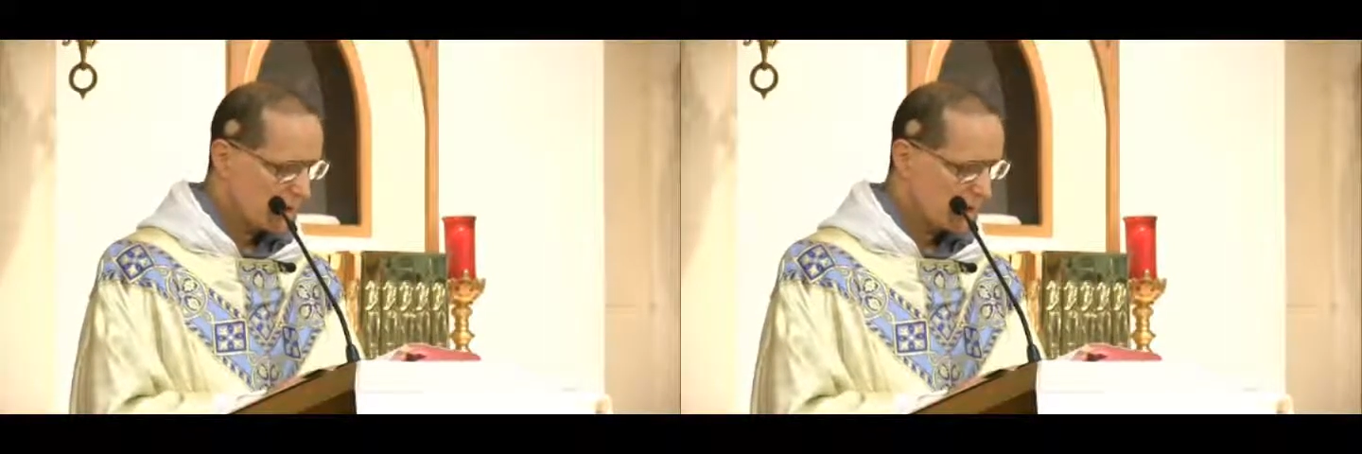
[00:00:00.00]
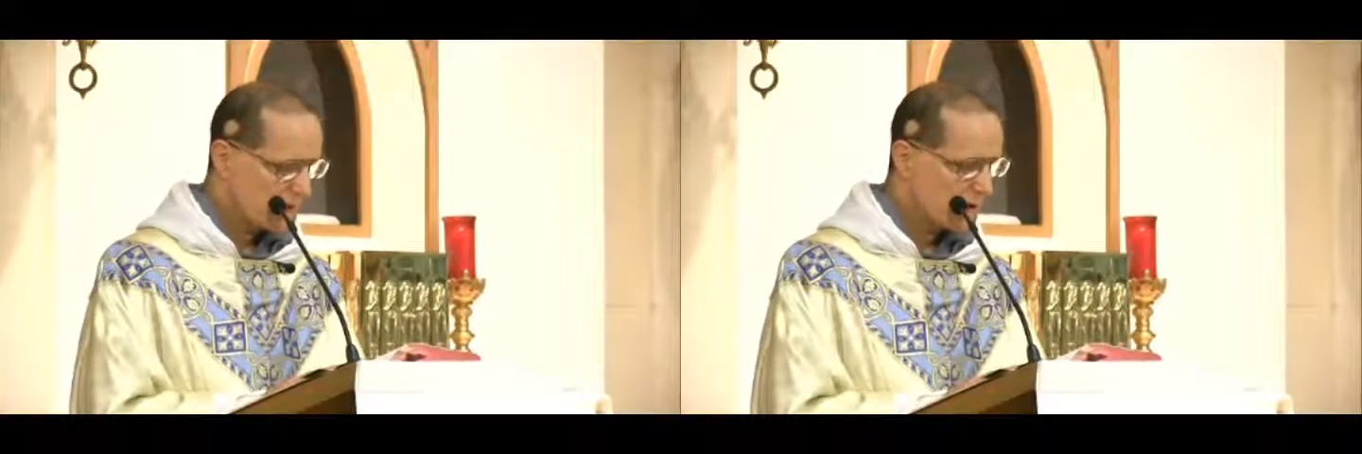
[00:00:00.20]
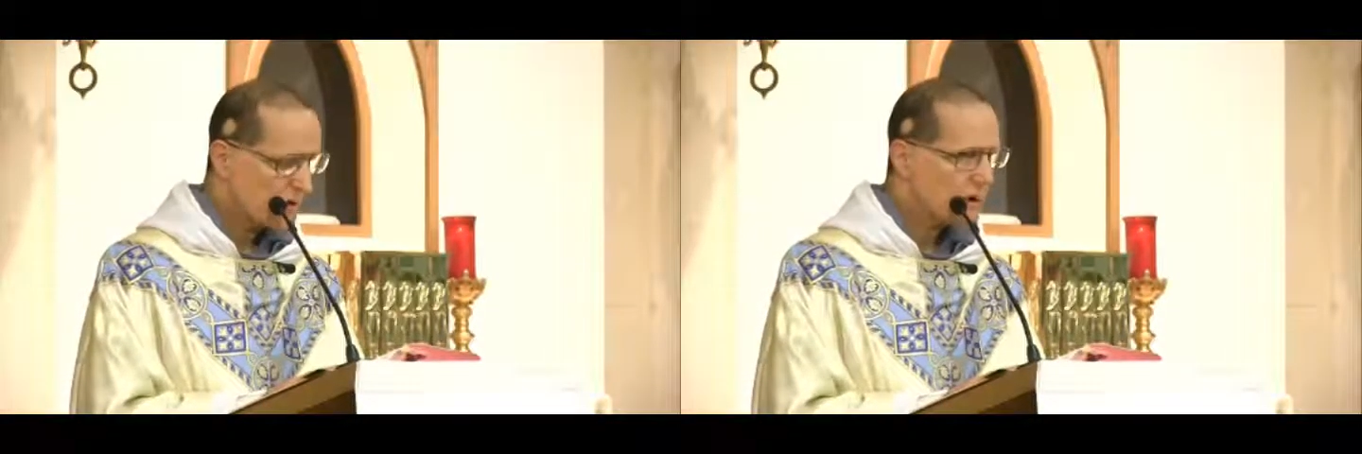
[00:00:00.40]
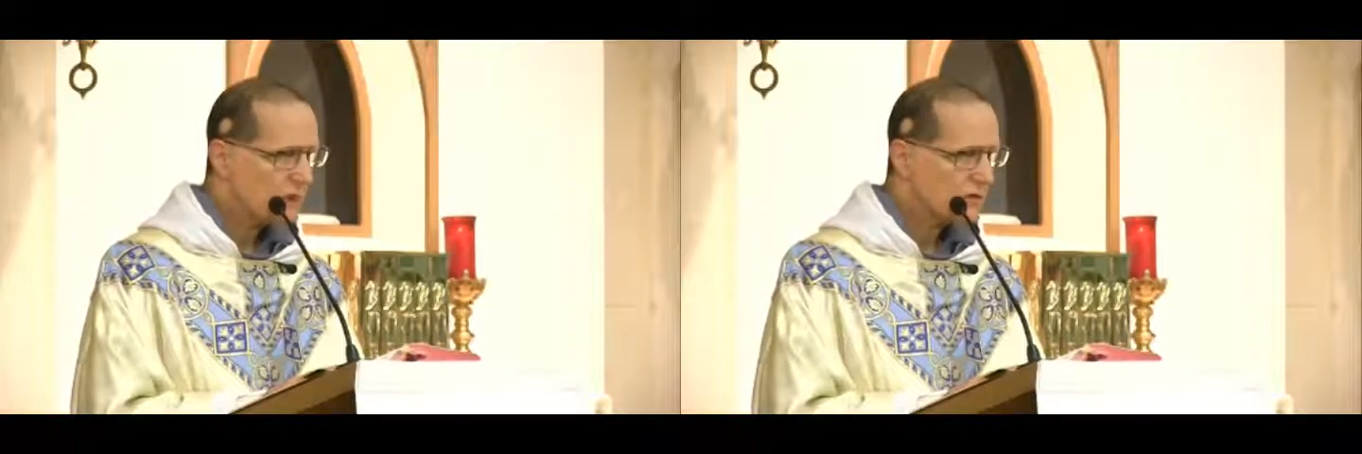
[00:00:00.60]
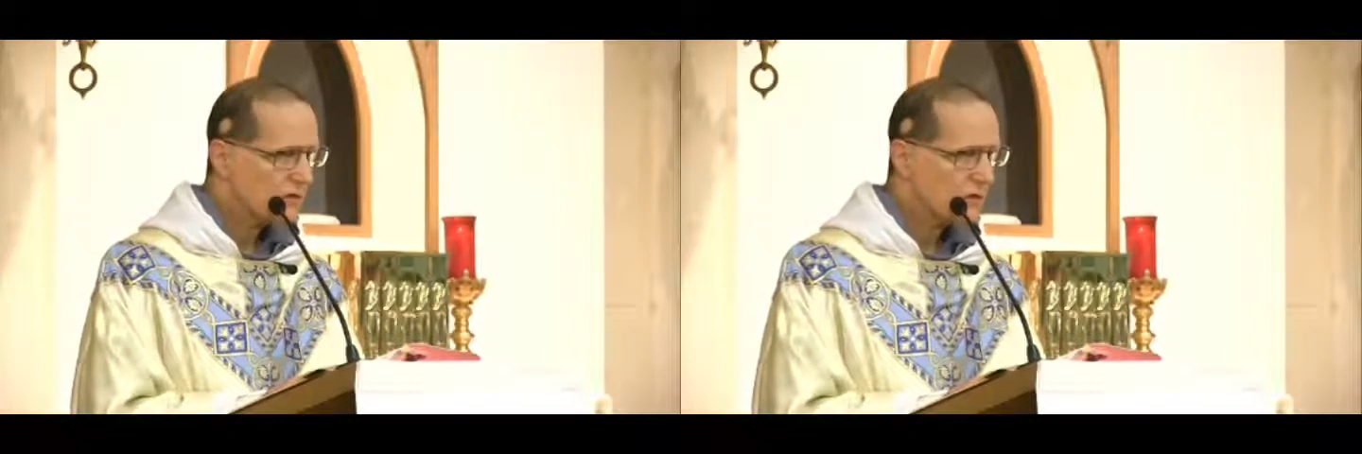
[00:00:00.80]
But here
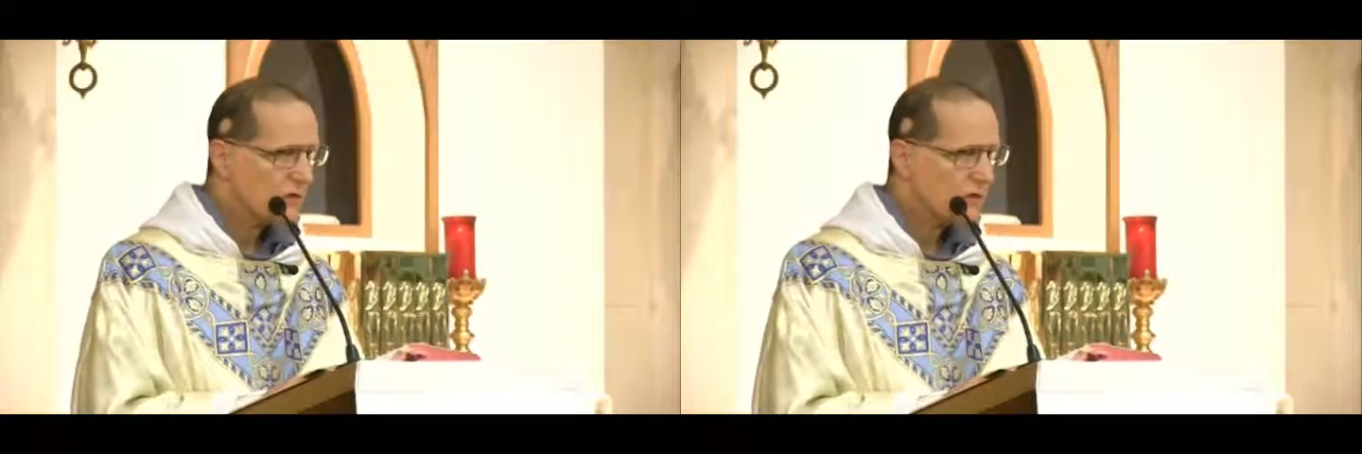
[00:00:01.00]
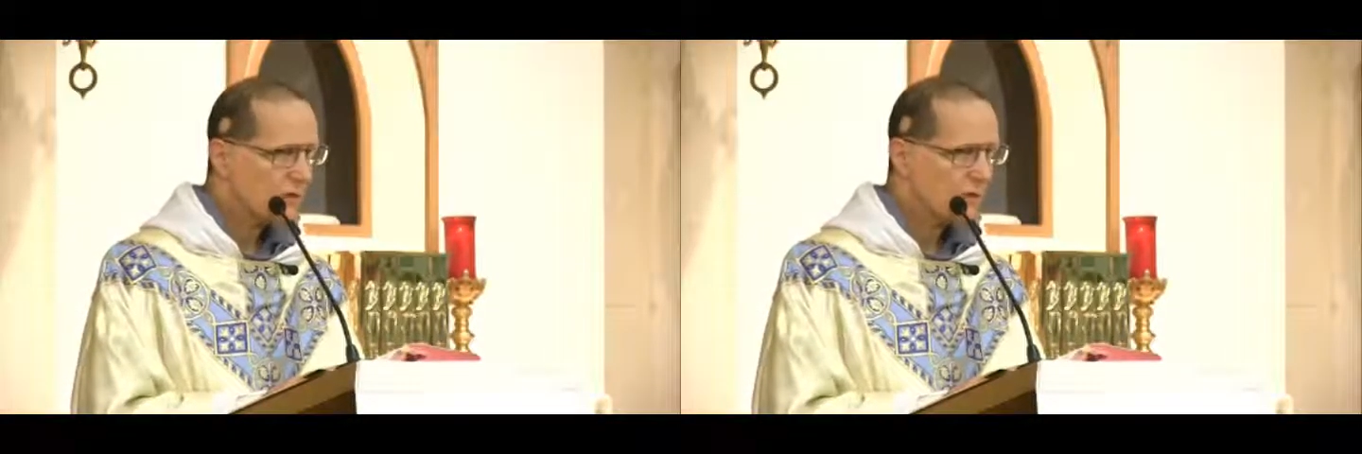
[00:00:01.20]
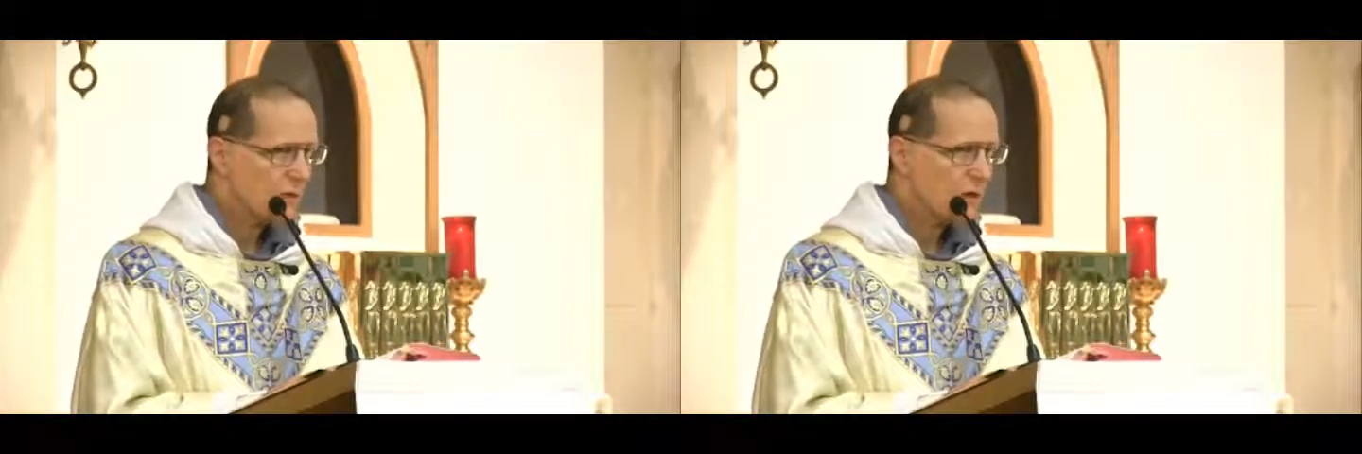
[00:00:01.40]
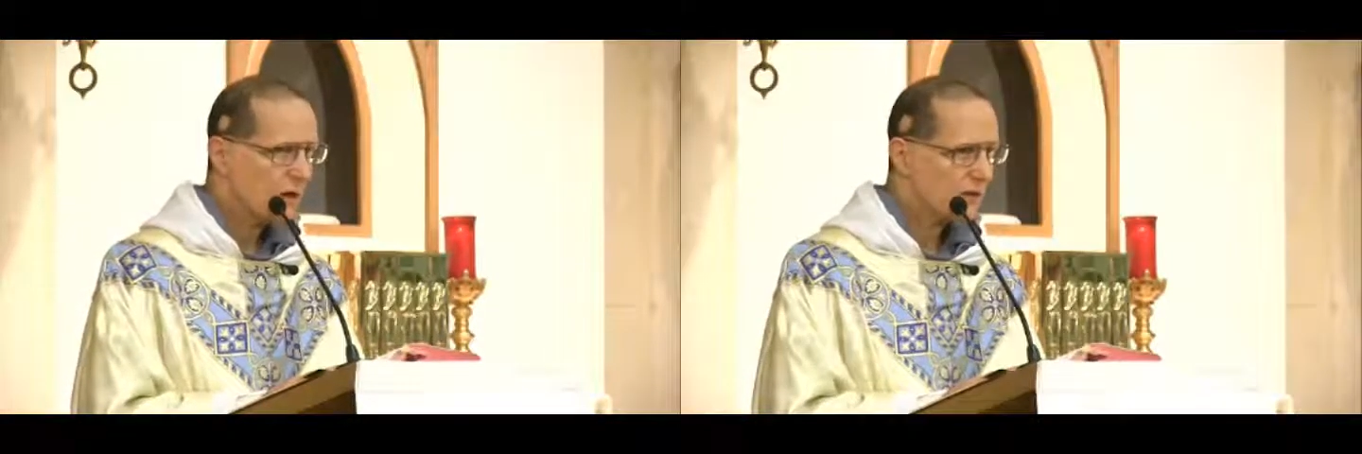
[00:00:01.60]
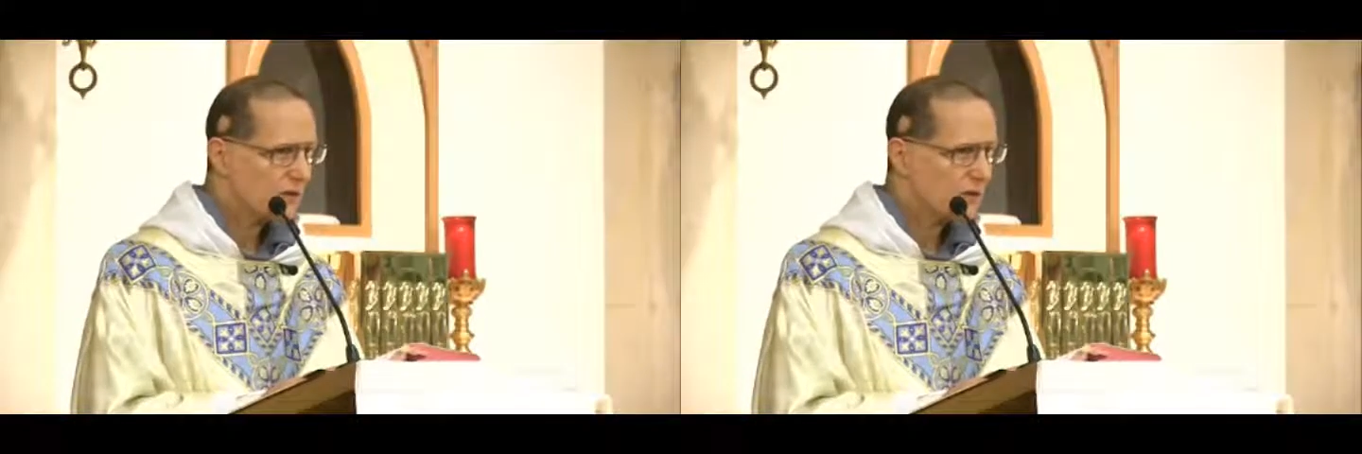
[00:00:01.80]
also, then we
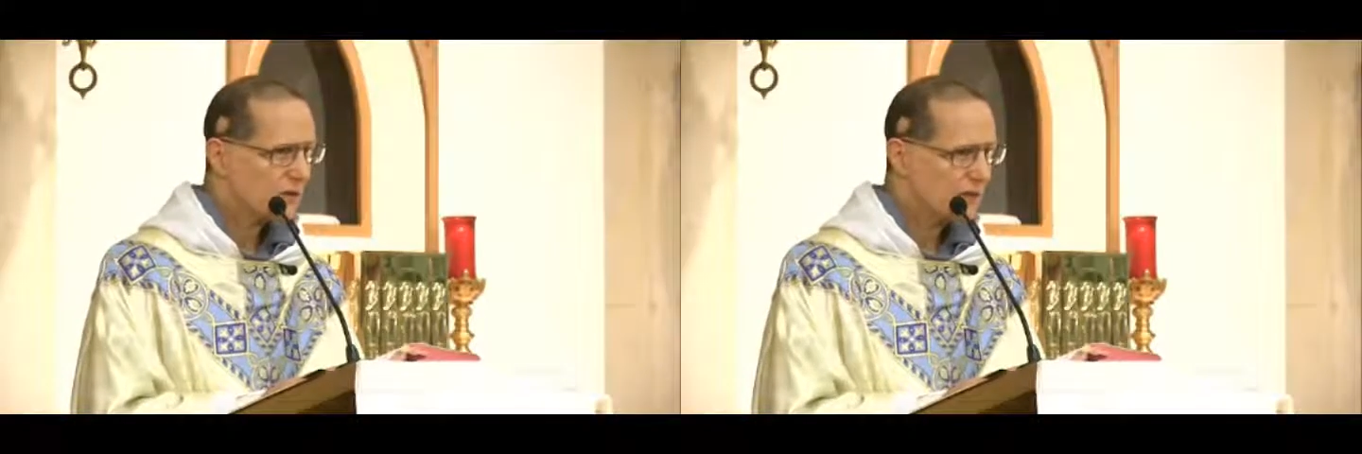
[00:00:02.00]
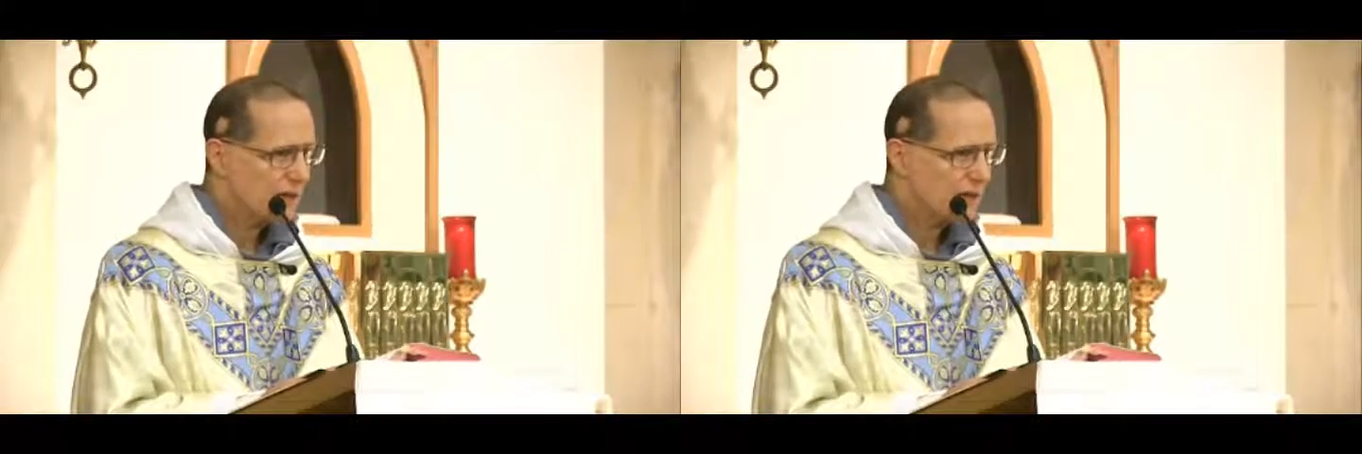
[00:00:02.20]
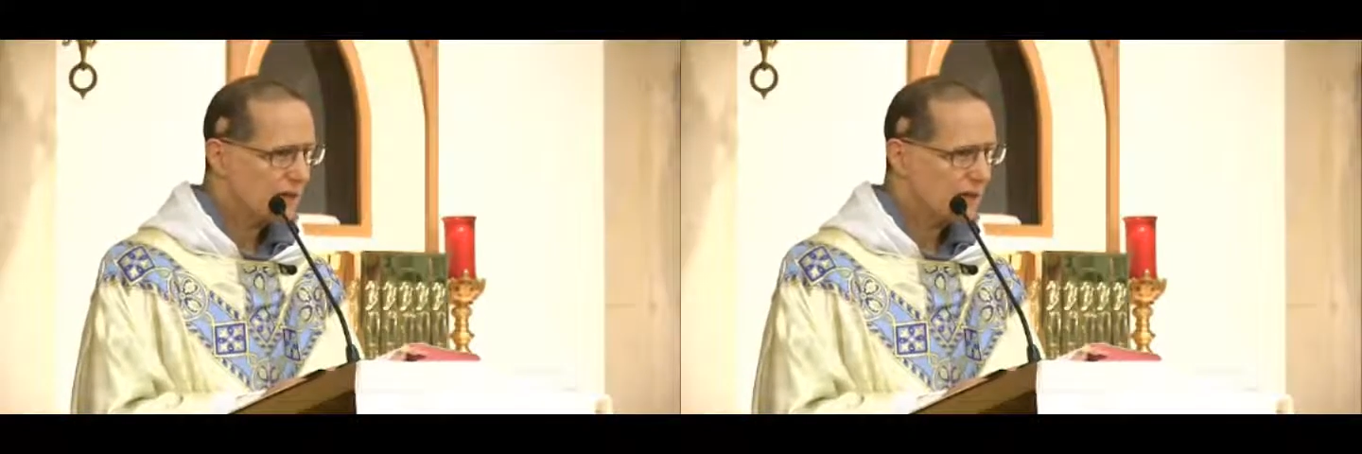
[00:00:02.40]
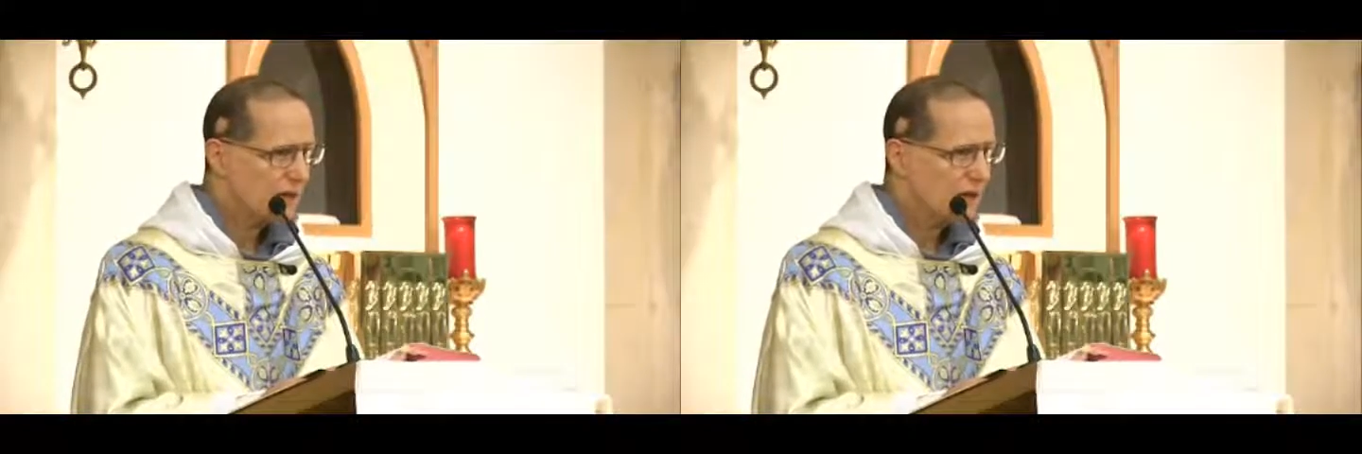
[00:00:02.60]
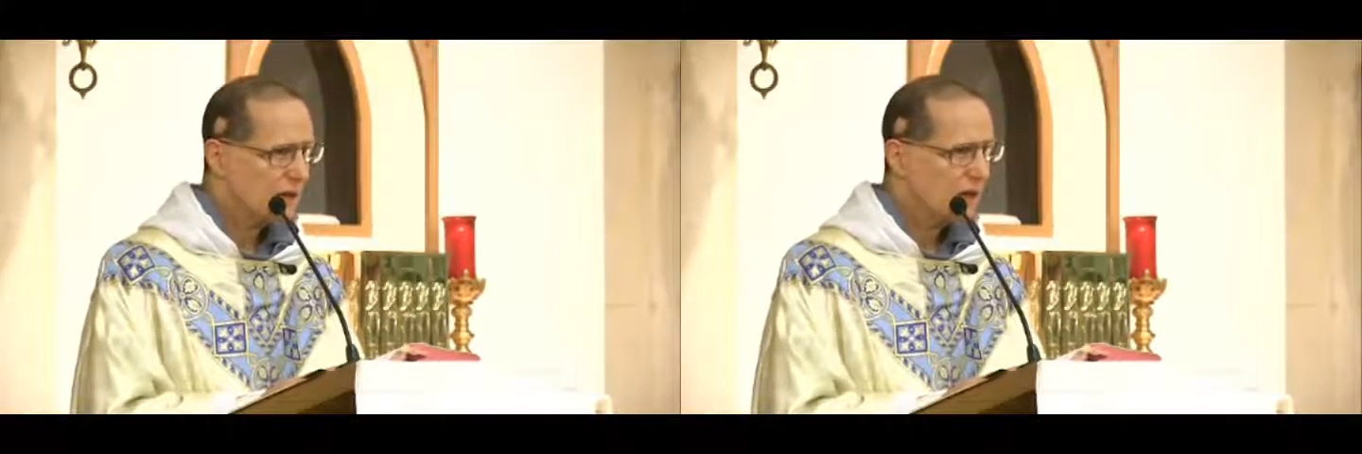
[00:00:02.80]
also see here